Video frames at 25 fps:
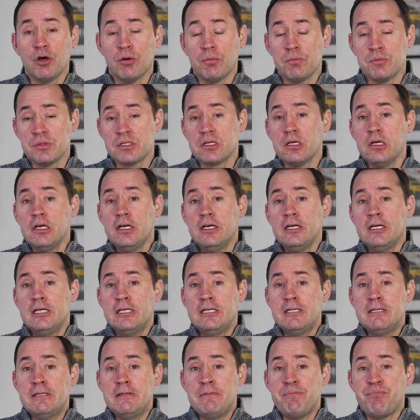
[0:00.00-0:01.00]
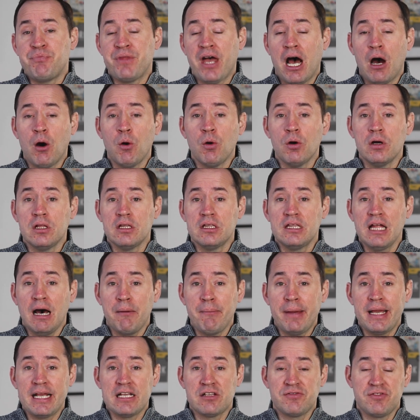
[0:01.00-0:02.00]
comes. Now,
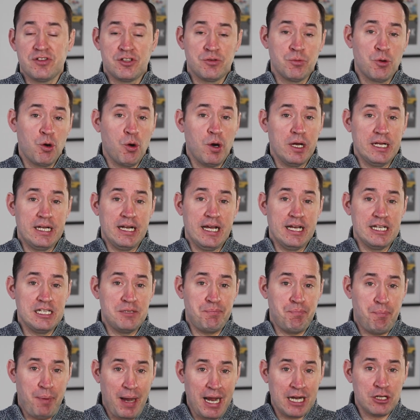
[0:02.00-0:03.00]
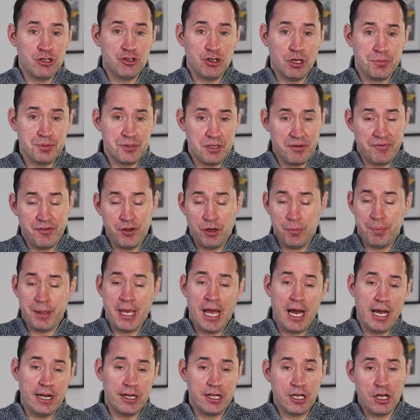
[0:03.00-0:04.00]
that makes for some quite nice backdrops. If you're
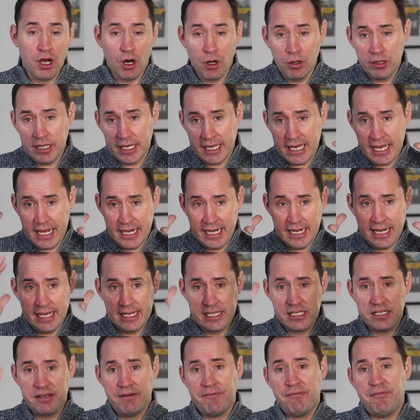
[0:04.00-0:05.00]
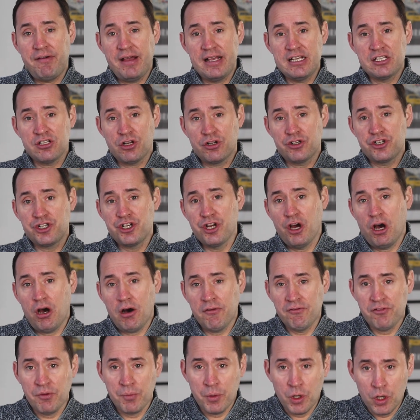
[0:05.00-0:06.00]
behind the goal, you can get a nice face-on shot
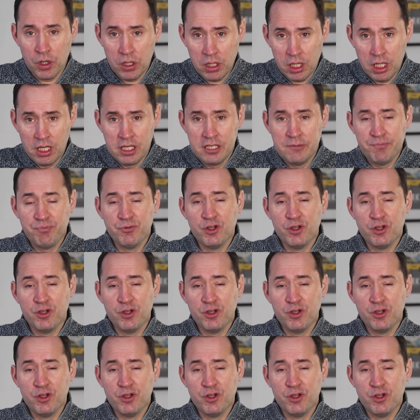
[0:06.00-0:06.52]
of them all.